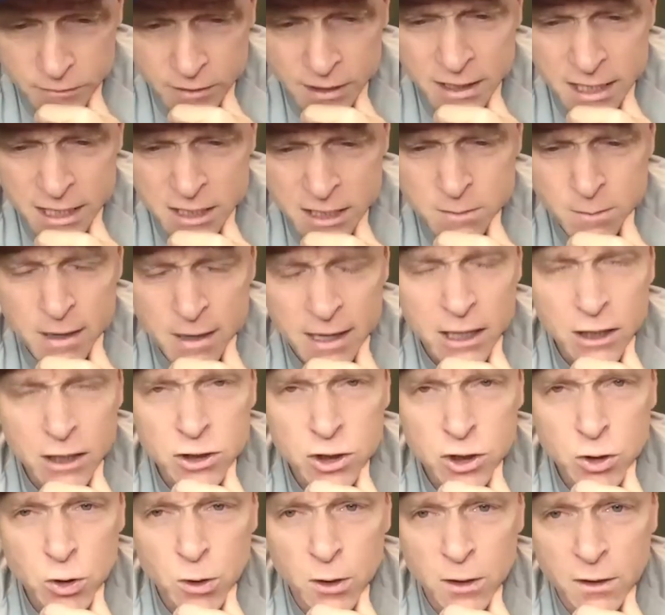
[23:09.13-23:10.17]
is making
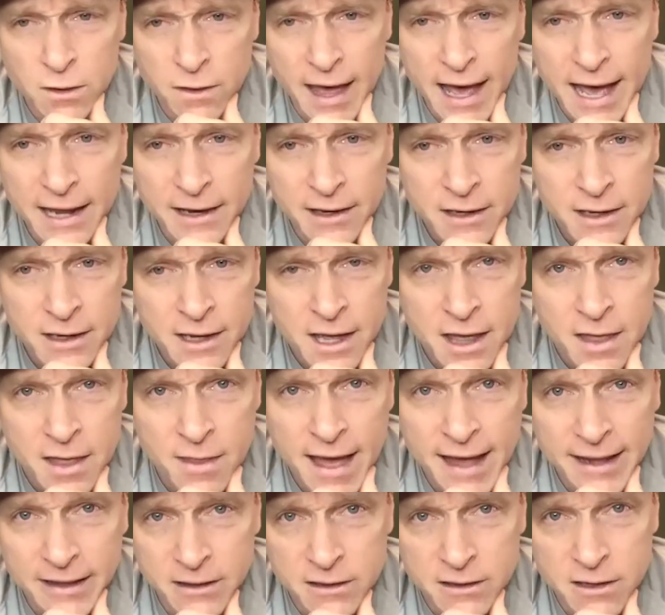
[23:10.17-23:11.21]
sure that
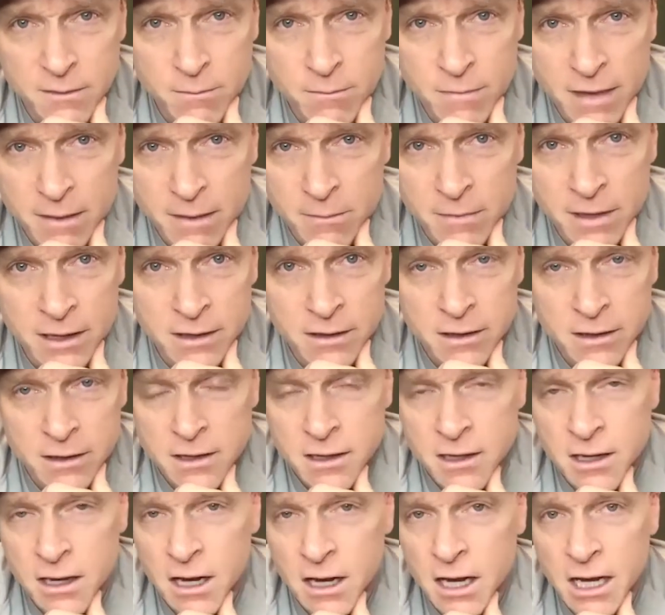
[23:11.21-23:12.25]
that commitment
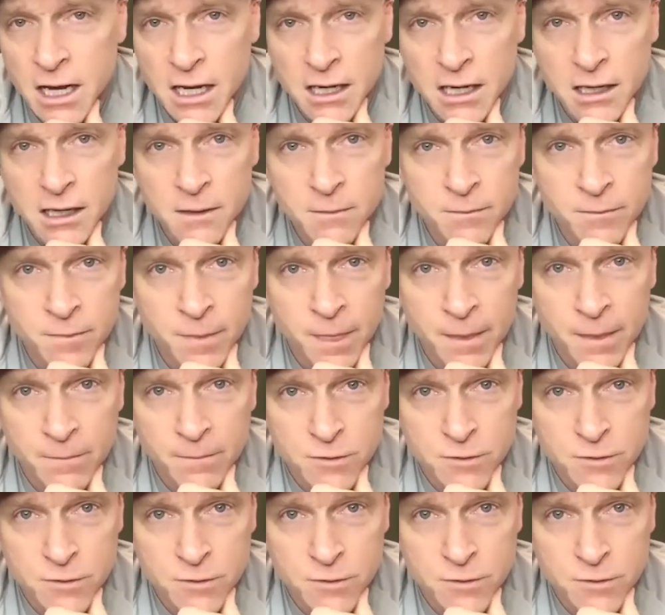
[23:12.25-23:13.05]
um,